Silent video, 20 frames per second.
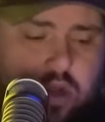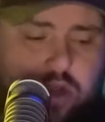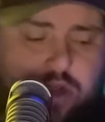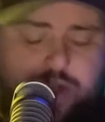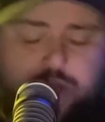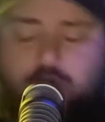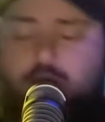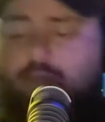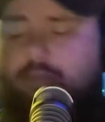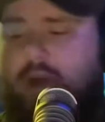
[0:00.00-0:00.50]

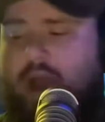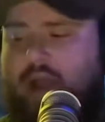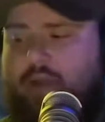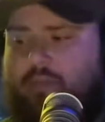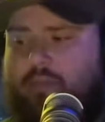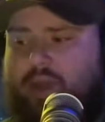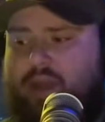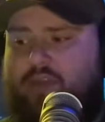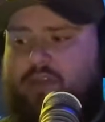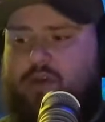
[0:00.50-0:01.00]
You might
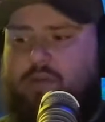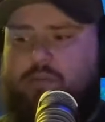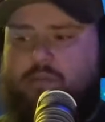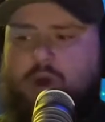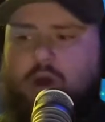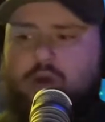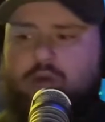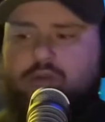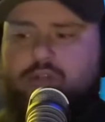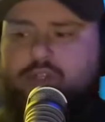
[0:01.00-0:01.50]
be the
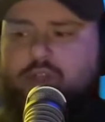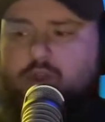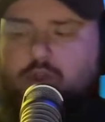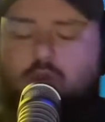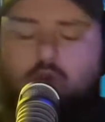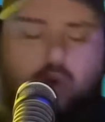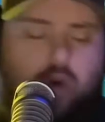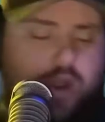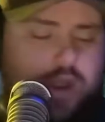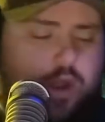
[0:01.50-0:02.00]
most
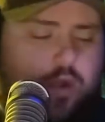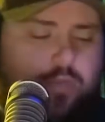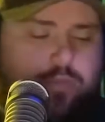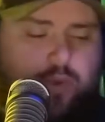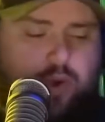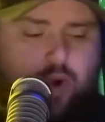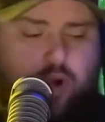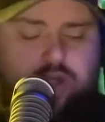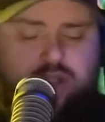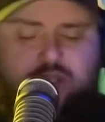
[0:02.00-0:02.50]
loyal
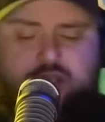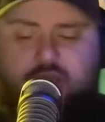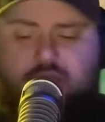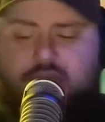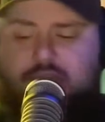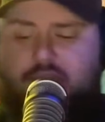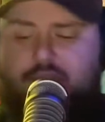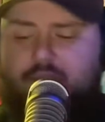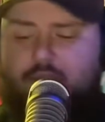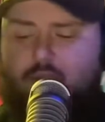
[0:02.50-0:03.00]
person
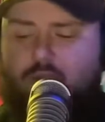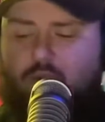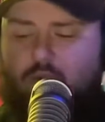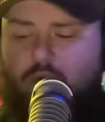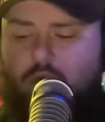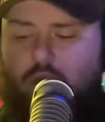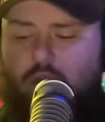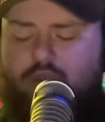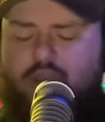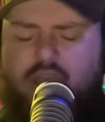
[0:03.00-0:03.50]
in the
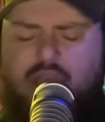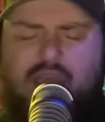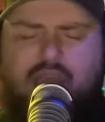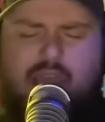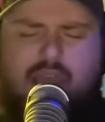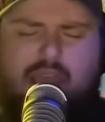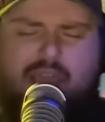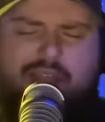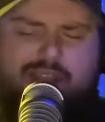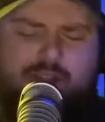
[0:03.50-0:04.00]
world,
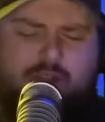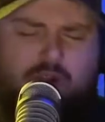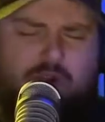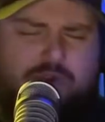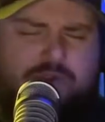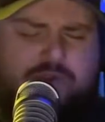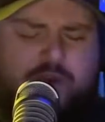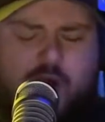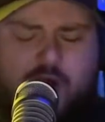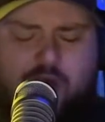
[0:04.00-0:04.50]
and you'll
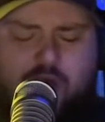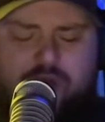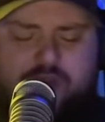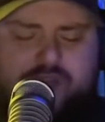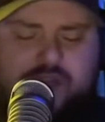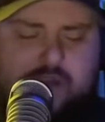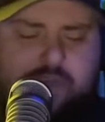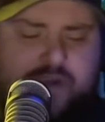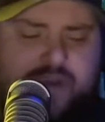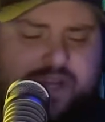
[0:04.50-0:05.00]
follow
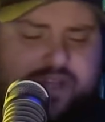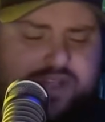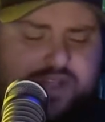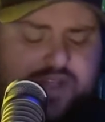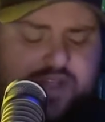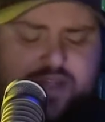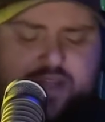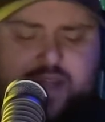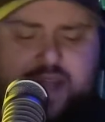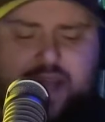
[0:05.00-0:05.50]
somebody to
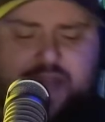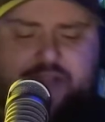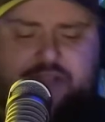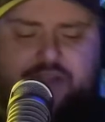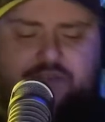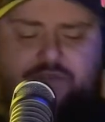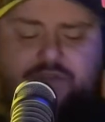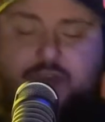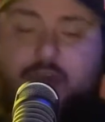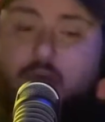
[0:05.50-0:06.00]
the gates
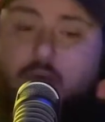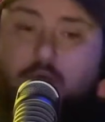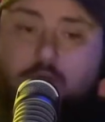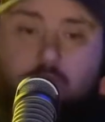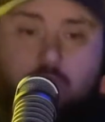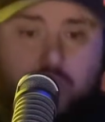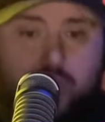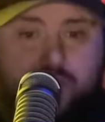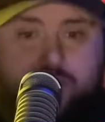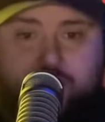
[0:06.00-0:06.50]
of hell.
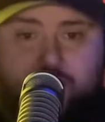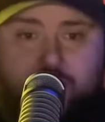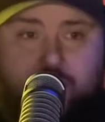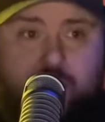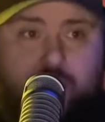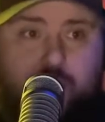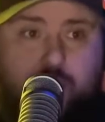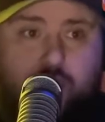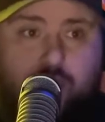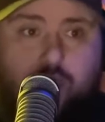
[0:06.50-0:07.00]
Good for
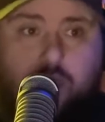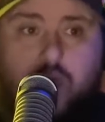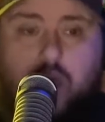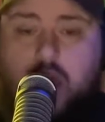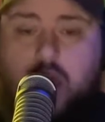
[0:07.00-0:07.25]
you.